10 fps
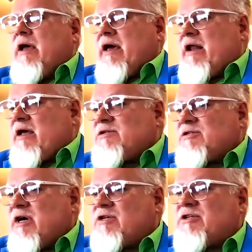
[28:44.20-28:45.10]
And as
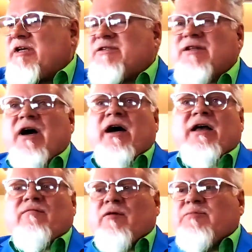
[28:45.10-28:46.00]
such, it's the
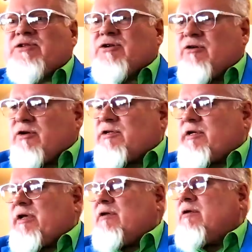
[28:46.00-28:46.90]
height of
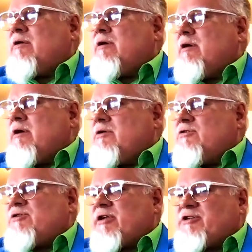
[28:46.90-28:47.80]
absurdity
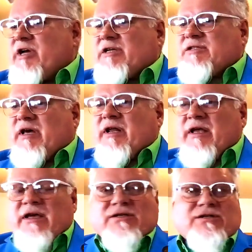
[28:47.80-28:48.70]
to suggest that
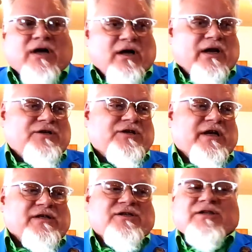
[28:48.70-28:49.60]
his knowledge
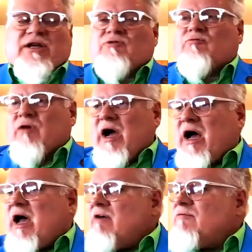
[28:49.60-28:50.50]
is
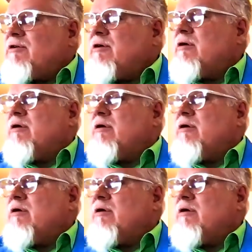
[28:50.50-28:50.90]
derived